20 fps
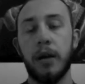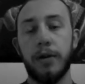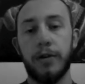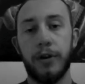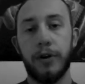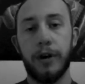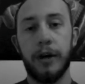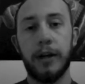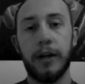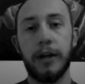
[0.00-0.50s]

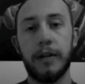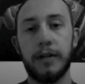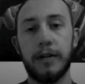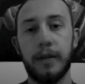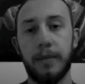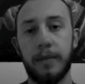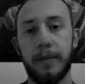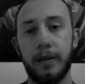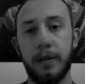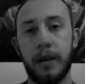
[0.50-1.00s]
turning it into
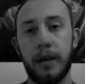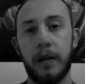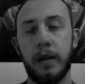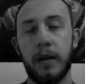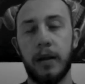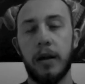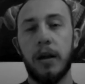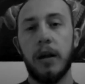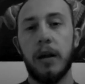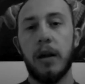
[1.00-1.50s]
something that
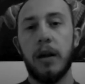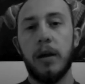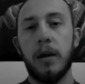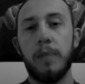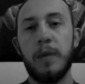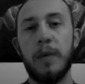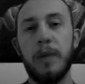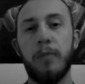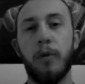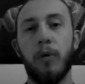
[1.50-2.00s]

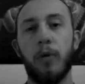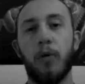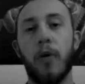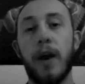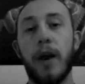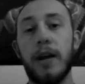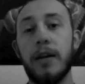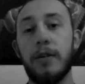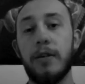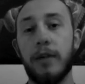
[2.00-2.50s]
people
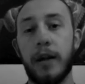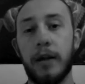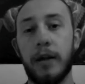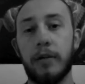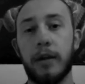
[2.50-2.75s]
regulate.